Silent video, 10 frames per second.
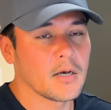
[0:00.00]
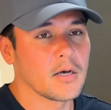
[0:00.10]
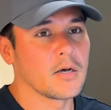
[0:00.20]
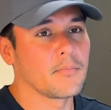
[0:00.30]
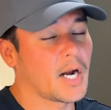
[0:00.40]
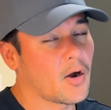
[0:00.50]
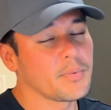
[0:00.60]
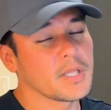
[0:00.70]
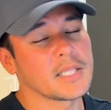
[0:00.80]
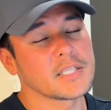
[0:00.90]
Um, but I hope
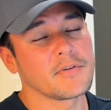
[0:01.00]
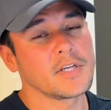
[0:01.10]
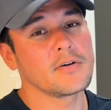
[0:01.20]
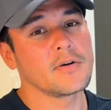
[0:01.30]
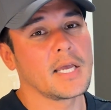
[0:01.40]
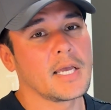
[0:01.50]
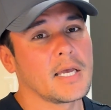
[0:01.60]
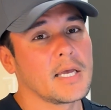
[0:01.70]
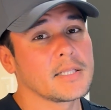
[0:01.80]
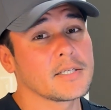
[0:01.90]
you like this video.
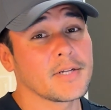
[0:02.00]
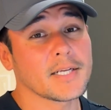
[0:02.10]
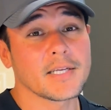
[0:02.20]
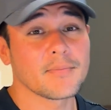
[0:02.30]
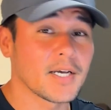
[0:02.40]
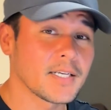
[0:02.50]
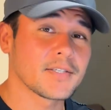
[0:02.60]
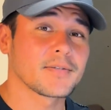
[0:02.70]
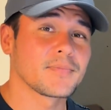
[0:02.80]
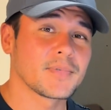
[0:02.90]
And until next time,
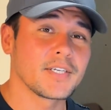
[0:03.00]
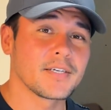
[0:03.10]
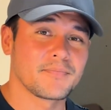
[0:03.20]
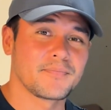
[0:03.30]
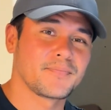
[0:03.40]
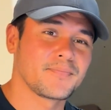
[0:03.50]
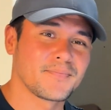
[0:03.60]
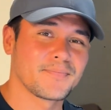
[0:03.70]
guys, see ya.